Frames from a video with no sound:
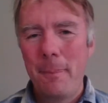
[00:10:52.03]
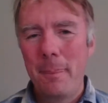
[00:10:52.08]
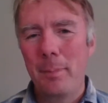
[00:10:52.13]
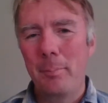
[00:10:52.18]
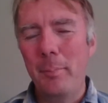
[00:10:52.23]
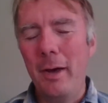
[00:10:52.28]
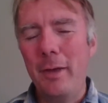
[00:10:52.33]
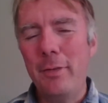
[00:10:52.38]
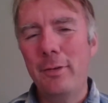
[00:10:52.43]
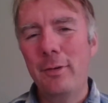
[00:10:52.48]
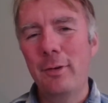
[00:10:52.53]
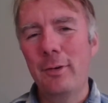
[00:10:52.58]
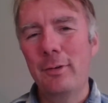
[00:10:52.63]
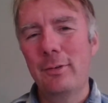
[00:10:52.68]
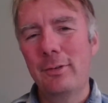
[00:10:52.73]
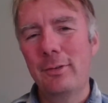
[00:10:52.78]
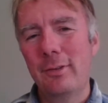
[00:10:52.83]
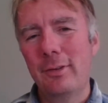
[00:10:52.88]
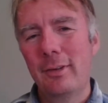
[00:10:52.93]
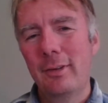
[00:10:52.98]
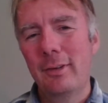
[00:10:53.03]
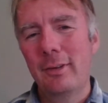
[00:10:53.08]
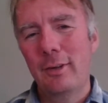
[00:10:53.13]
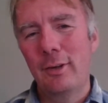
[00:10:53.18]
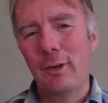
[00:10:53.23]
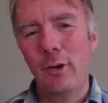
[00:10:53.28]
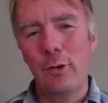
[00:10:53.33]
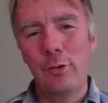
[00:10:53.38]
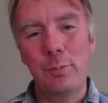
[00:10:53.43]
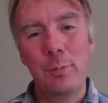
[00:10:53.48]
Matthew's
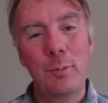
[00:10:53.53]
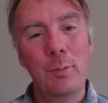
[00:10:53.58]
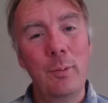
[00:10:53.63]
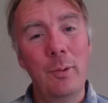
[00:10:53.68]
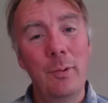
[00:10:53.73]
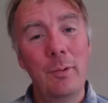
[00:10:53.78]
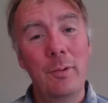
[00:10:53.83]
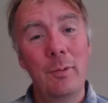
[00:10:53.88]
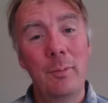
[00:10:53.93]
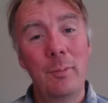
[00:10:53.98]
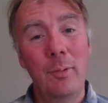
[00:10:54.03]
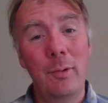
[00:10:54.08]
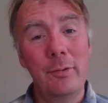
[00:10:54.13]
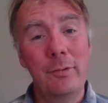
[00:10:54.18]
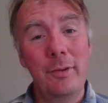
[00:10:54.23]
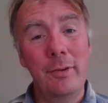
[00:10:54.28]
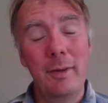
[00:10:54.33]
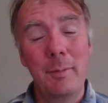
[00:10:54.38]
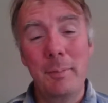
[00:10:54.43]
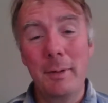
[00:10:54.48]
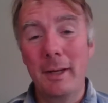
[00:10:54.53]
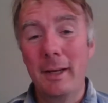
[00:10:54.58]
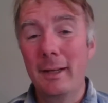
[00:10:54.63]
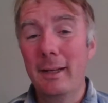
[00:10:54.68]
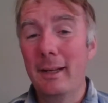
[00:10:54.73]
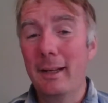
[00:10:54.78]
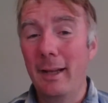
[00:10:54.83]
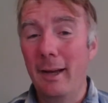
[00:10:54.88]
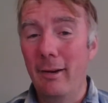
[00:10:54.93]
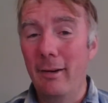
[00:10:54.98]
gospel. What's in the
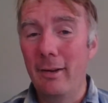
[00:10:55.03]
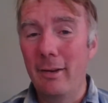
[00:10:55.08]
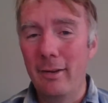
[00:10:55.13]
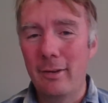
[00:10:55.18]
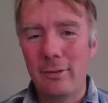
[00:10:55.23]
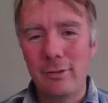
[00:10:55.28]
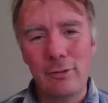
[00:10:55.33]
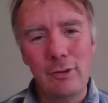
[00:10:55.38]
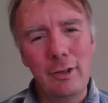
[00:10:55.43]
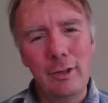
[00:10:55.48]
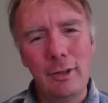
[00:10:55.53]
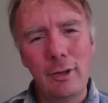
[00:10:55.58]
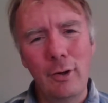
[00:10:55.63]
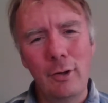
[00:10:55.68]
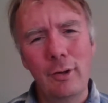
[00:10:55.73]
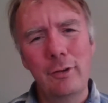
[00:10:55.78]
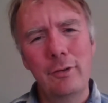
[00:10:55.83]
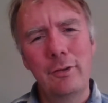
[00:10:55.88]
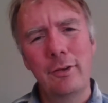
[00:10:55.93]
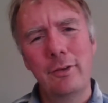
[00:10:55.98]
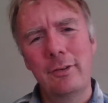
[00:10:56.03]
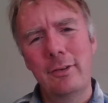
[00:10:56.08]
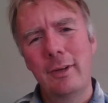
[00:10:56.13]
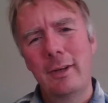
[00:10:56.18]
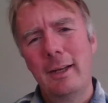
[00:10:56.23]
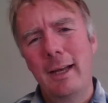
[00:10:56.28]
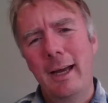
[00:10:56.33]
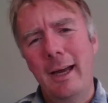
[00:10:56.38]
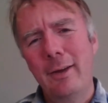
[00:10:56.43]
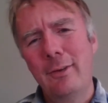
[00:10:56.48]
beginning there? It's genealogies.
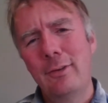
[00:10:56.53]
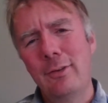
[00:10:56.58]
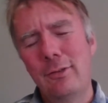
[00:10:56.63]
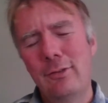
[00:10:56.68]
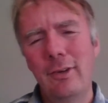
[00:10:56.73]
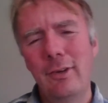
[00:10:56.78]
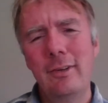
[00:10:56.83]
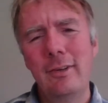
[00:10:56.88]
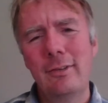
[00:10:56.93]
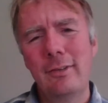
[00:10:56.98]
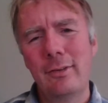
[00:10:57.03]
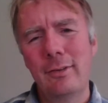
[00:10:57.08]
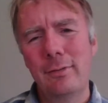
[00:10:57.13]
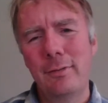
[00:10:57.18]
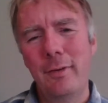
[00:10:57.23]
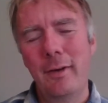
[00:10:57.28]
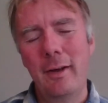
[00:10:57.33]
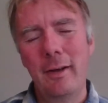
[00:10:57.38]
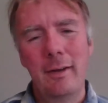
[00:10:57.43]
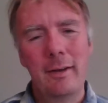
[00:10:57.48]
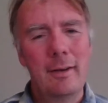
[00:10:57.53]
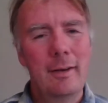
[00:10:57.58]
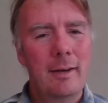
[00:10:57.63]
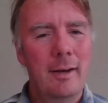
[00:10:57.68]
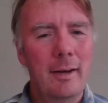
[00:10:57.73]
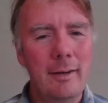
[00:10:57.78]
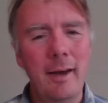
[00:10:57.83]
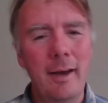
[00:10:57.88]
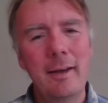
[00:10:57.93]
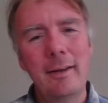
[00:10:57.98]
How does Jesus fit
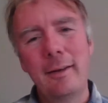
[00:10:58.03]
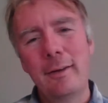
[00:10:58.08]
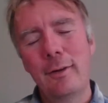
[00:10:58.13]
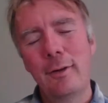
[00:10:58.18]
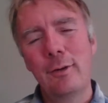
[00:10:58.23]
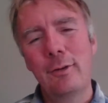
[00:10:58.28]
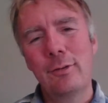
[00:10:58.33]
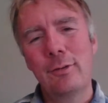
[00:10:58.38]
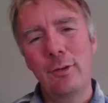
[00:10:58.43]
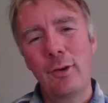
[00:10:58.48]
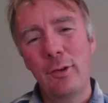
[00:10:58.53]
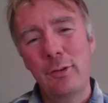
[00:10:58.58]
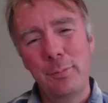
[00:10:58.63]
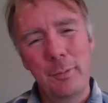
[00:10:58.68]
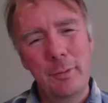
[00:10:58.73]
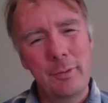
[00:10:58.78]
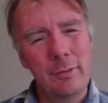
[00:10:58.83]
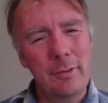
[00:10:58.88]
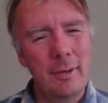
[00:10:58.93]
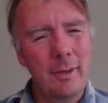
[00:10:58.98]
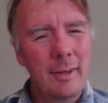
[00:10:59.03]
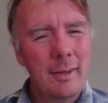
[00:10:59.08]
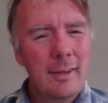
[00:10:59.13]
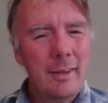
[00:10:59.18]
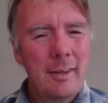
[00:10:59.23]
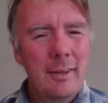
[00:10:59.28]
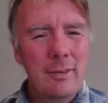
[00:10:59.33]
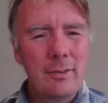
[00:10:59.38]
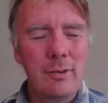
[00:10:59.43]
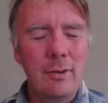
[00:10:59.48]
again in Luke's gospel? You see,
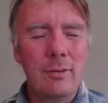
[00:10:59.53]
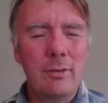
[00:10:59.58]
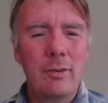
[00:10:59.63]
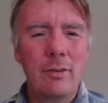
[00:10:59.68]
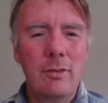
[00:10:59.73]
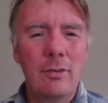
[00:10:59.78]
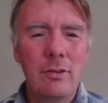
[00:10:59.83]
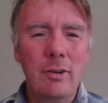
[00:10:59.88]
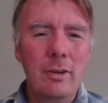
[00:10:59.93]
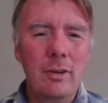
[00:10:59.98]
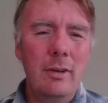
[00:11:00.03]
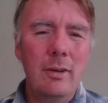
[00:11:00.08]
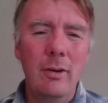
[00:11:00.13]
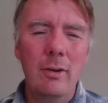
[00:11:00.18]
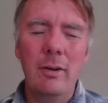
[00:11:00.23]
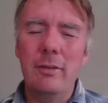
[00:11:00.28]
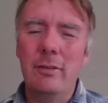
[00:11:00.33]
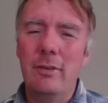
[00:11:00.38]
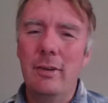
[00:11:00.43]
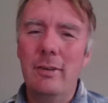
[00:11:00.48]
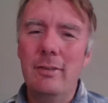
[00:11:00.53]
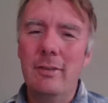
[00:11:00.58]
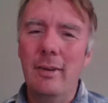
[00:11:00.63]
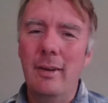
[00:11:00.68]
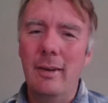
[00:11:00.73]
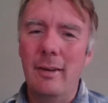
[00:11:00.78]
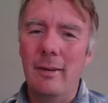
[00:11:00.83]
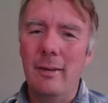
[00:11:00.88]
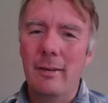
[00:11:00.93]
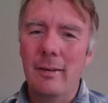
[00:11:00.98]
so genealogies,
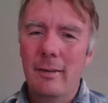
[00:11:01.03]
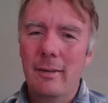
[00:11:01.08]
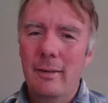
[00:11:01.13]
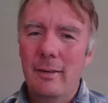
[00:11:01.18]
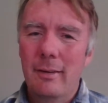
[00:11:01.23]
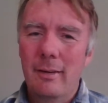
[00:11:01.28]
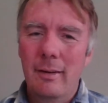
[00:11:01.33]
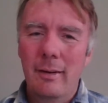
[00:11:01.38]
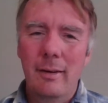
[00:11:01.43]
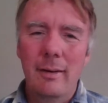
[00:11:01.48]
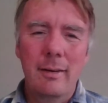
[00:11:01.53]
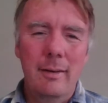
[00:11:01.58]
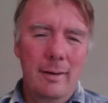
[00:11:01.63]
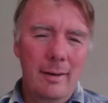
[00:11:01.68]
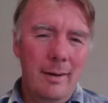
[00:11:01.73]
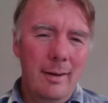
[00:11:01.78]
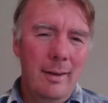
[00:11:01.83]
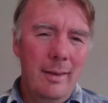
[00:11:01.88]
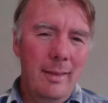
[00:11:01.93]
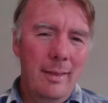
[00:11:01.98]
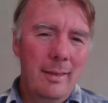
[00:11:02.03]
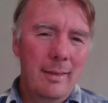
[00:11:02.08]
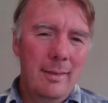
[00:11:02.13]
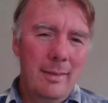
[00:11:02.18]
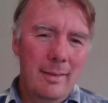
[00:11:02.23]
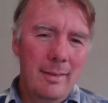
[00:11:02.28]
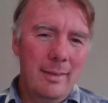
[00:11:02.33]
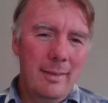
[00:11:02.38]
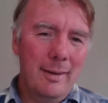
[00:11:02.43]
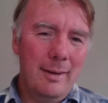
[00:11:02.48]
they
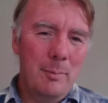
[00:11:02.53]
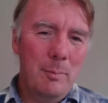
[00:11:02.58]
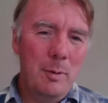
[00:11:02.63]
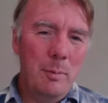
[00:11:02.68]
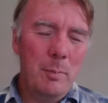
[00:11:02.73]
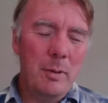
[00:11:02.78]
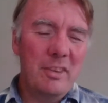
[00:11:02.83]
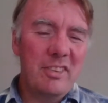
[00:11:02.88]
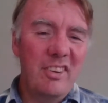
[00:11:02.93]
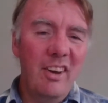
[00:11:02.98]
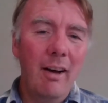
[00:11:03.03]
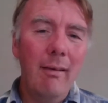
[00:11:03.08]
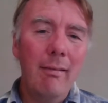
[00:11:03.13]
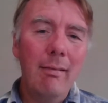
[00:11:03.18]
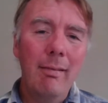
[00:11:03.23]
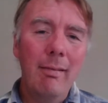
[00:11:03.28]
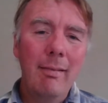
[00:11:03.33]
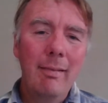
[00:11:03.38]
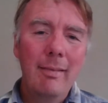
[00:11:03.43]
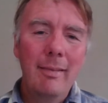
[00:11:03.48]
can be a bit dull,